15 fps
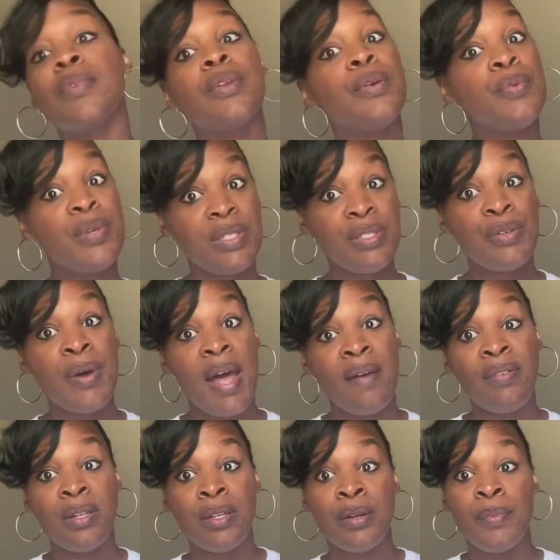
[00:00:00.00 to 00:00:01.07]
we still have a
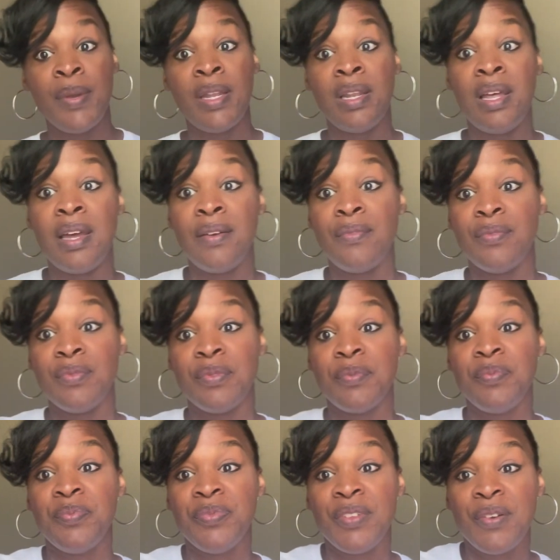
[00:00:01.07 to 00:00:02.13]
little bit left
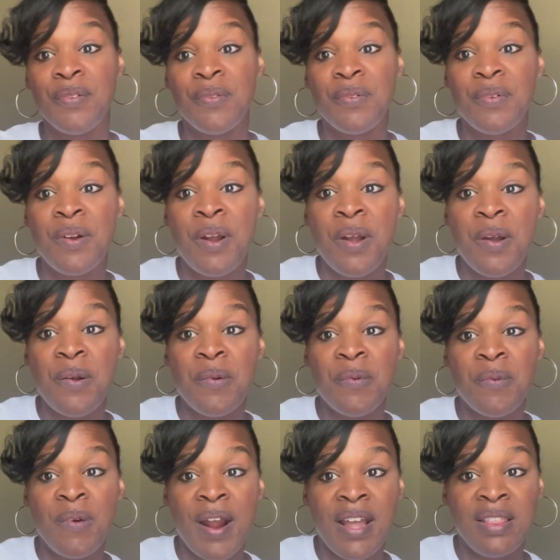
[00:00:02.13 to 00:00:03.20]

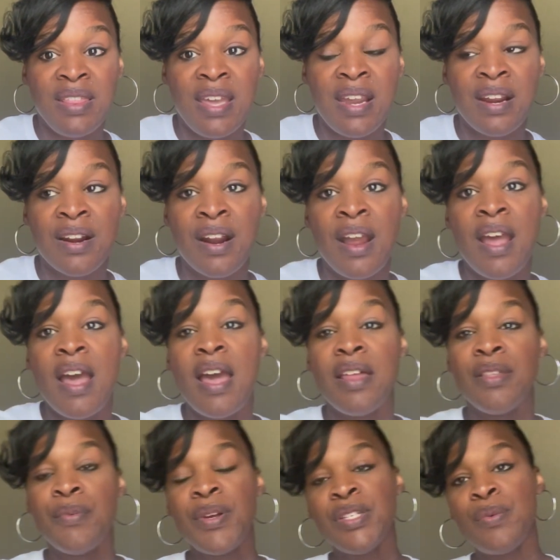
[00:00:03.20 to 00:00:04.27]
right there. And
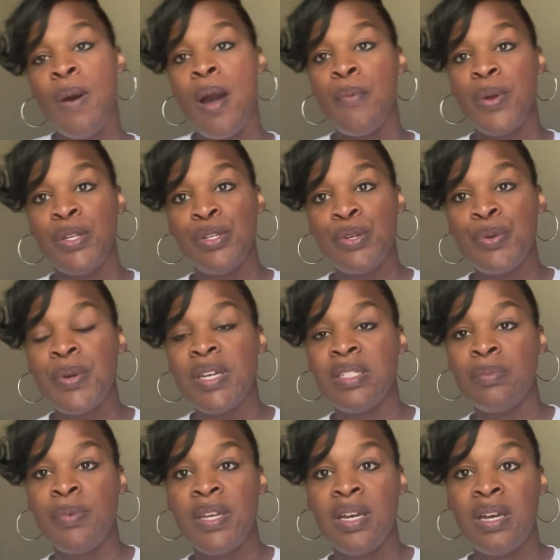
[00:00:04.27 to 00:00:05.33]
the reason why we do is
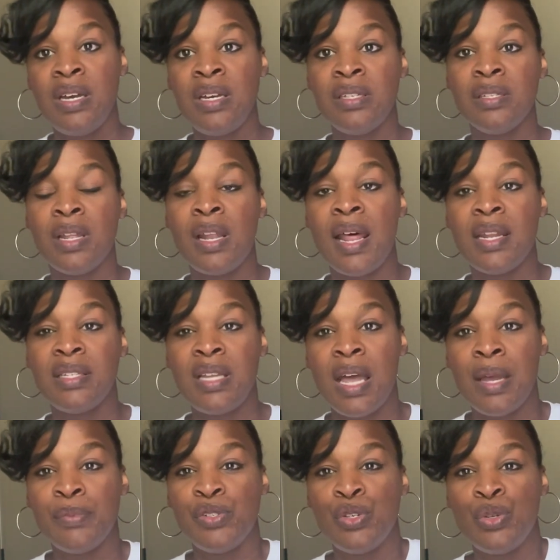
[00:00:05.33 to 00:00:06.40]
because a lot of
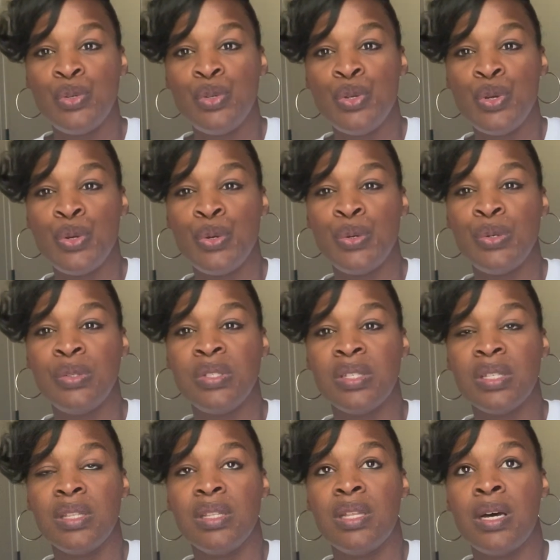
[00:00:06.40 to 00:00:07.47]
times you use
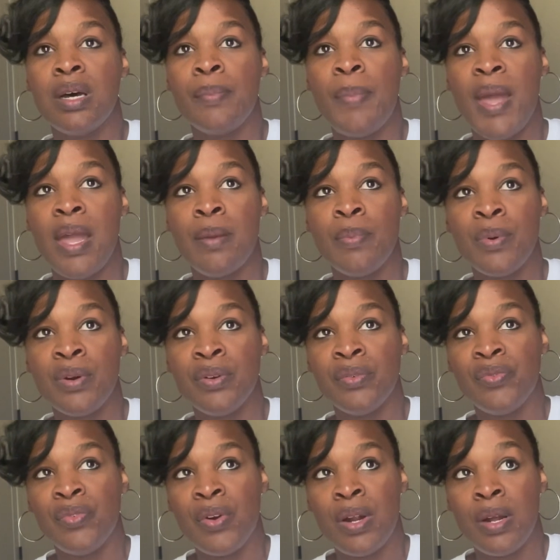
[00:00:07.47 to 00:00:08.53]
the paper
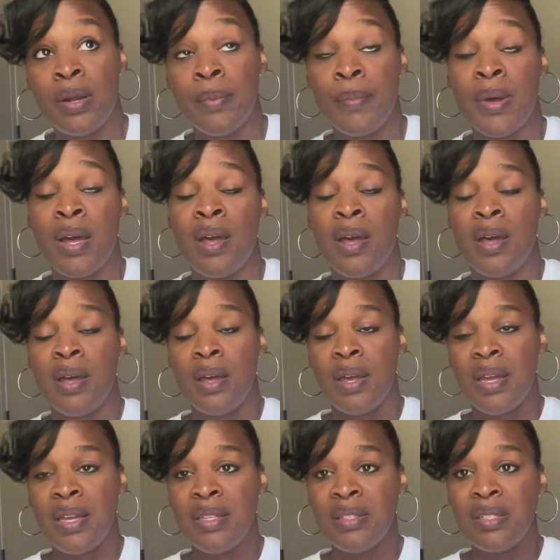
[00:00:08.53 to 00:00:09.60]
from
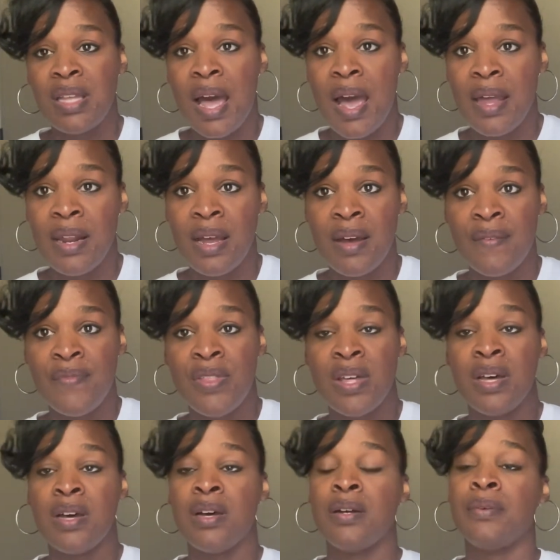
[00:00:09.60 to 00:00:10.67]
inside of
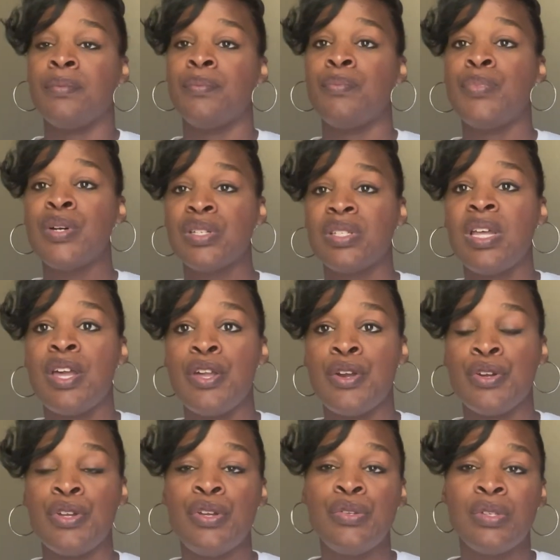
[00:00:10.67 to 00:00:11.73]
the books that you're
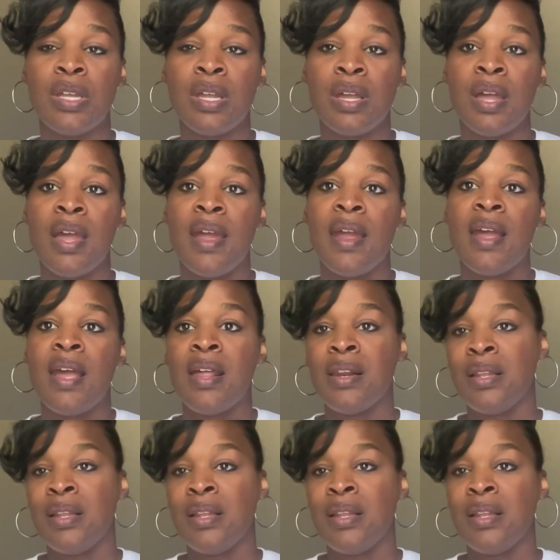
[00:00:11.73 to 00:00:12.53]
using, and a